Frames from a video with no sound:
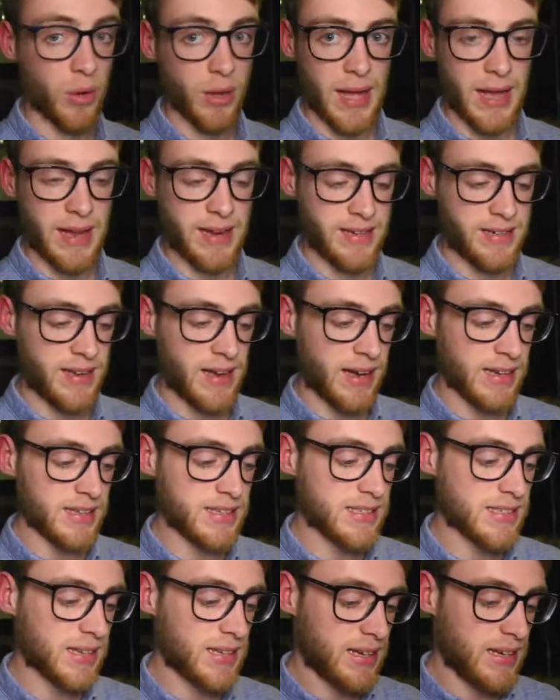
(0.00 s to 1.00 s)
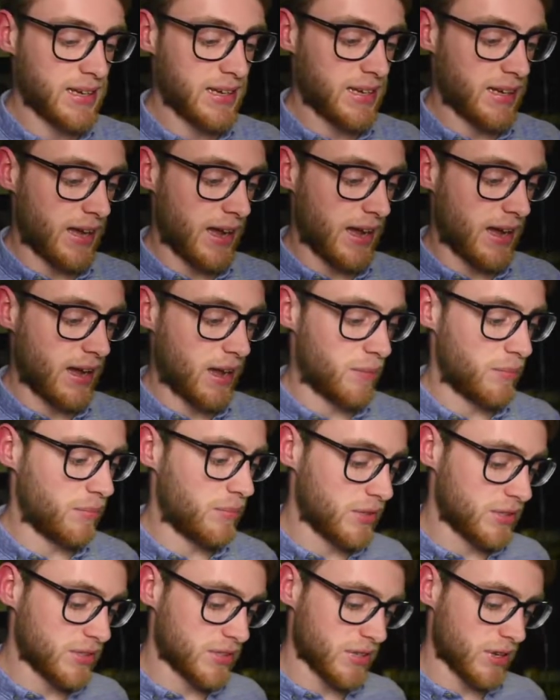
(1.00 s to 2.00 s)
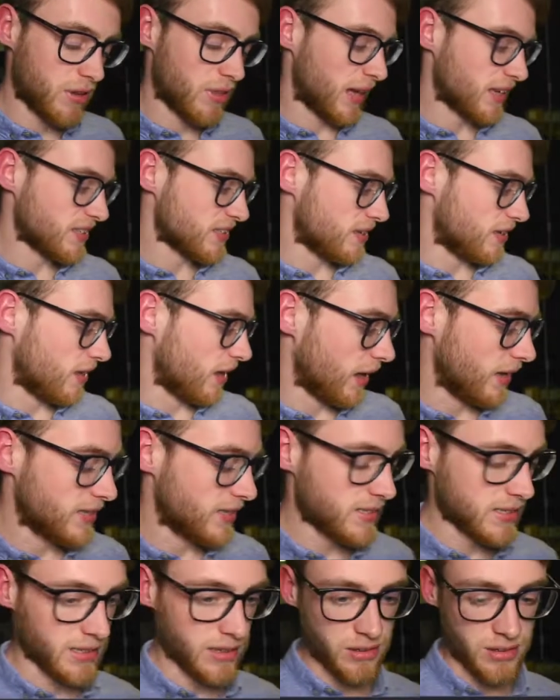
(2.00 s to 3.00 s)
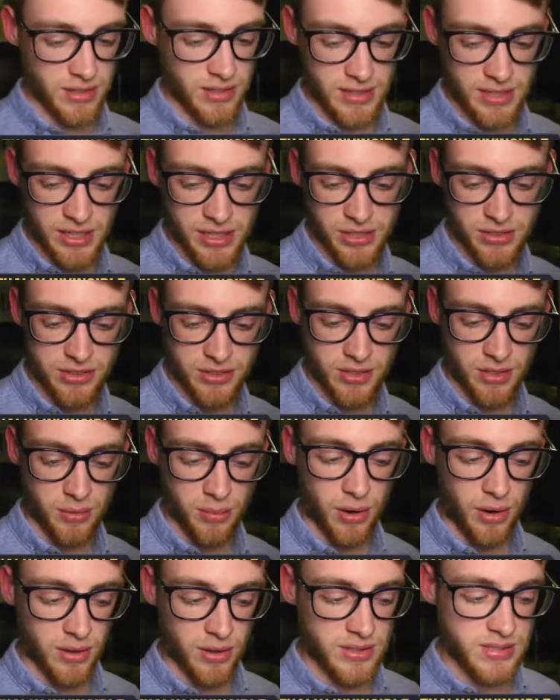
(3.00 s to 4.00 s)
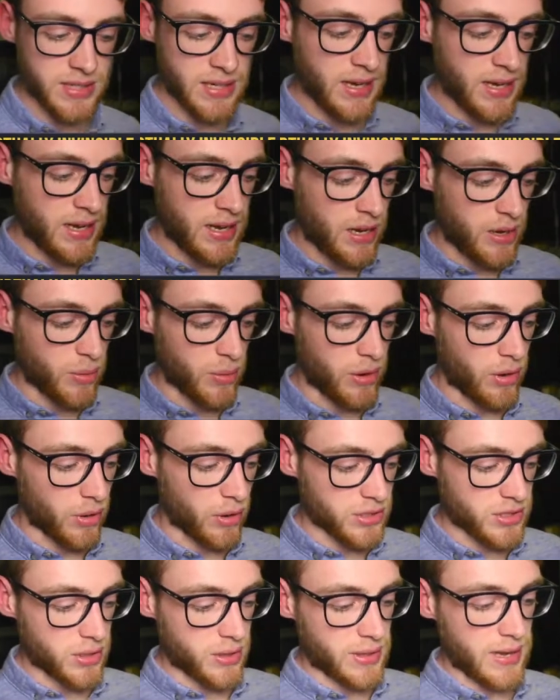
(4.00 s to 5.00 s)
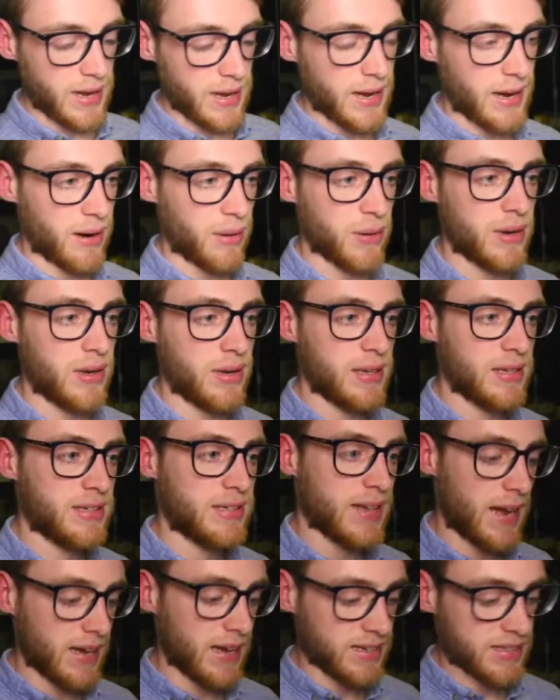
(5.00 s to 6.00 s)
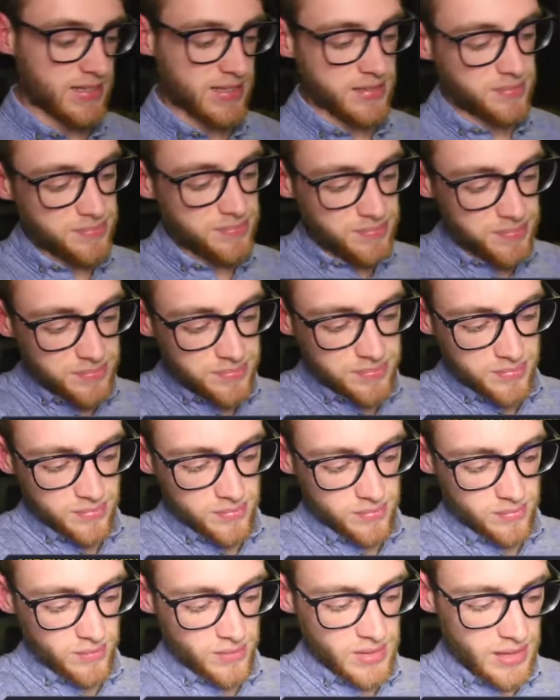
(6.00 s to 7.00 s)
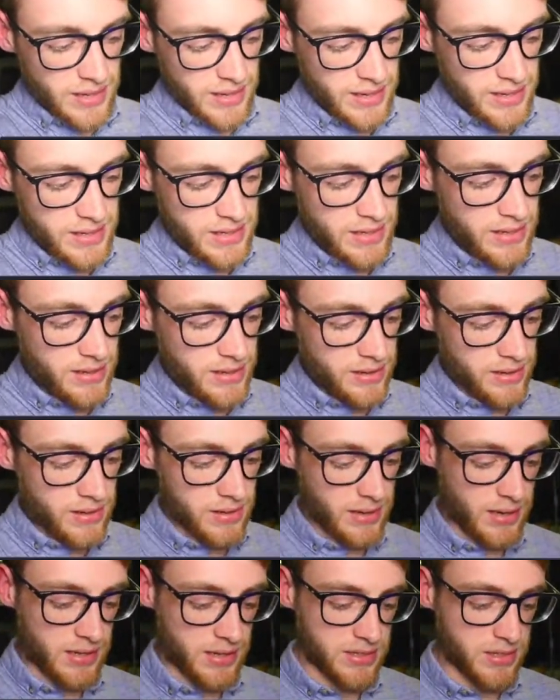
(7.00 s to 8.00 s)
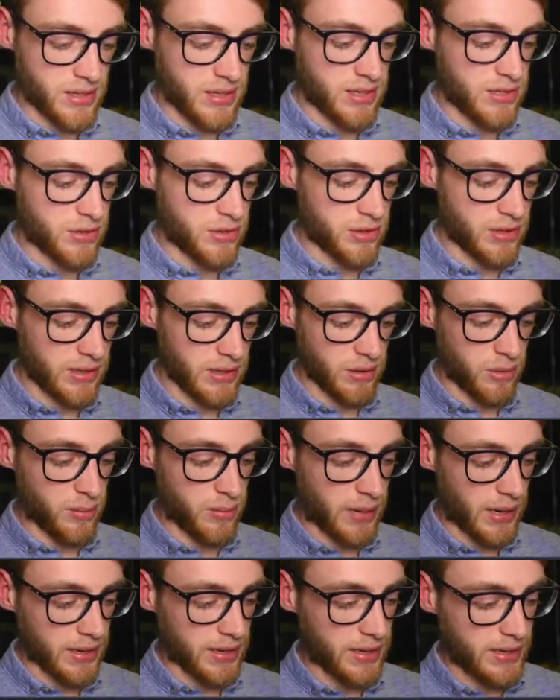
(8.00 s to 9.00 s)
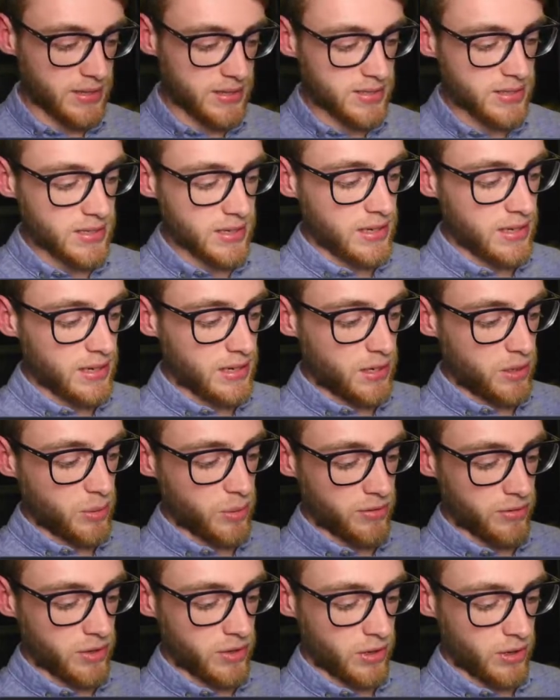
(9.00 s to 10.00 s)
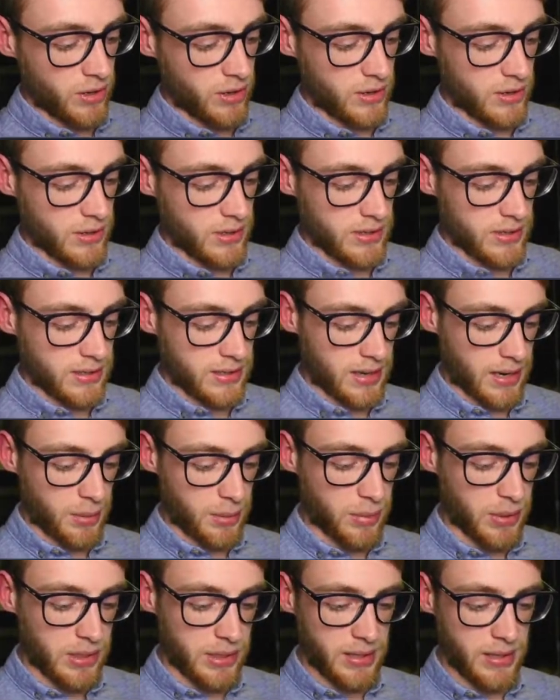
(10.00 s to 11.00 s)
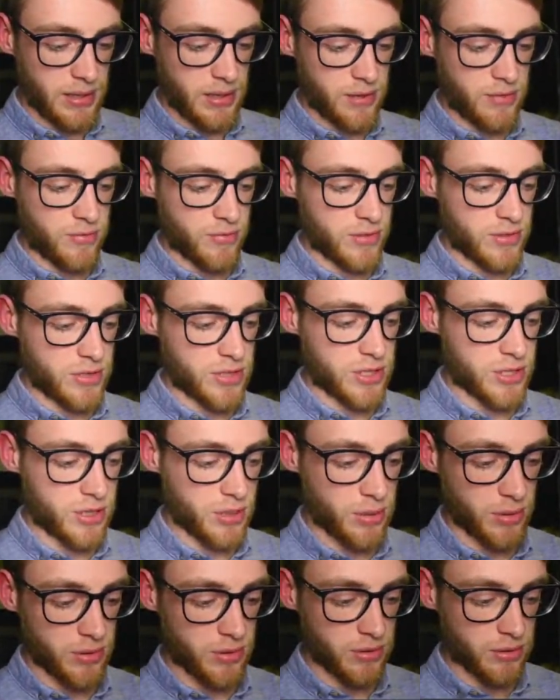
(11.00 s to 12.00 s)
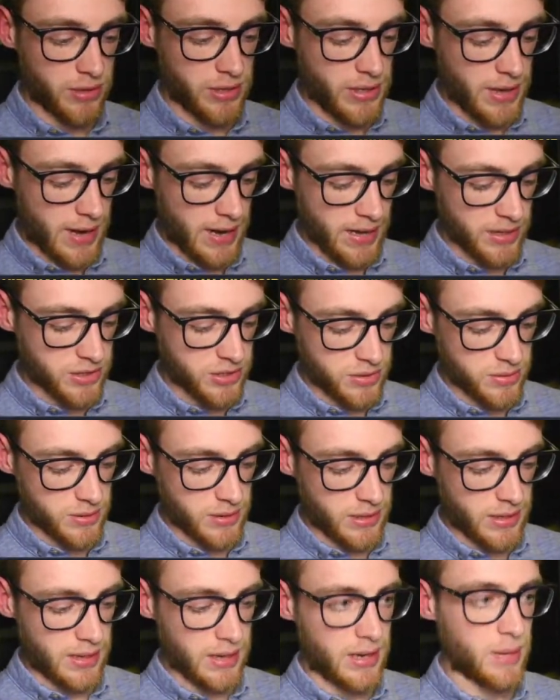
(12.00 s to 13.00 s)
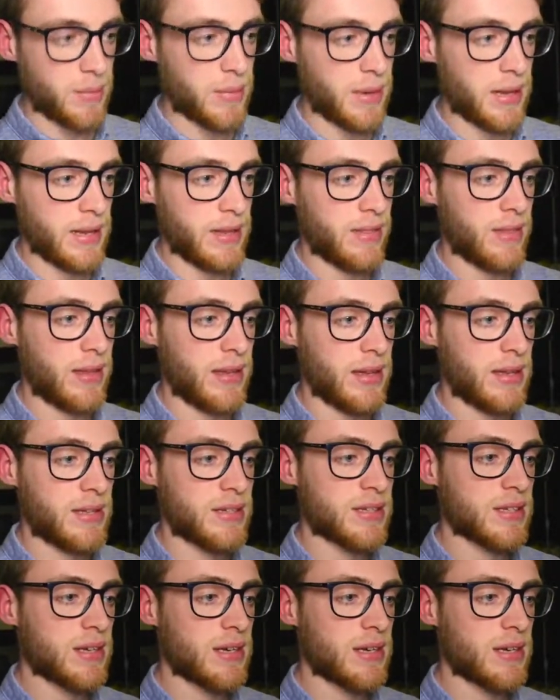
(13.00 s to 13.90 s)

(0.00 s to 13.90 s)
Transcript: eight decks. Um, so that's a nice little addition to the box. We also get our decks in here, uh, so these are in the little packets. We've got I believe, two or three decks um, in these